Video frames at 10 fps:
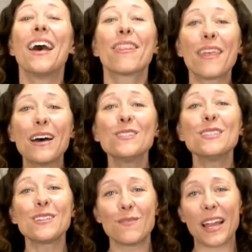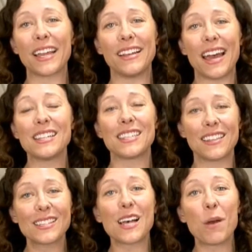Thousands are recognizing
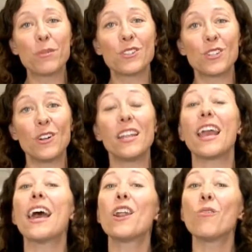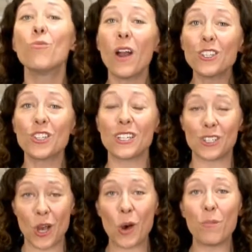this opportunity and are rushing
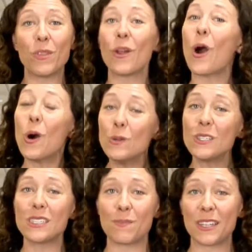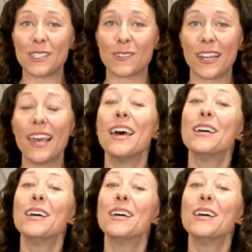to open their own dispensary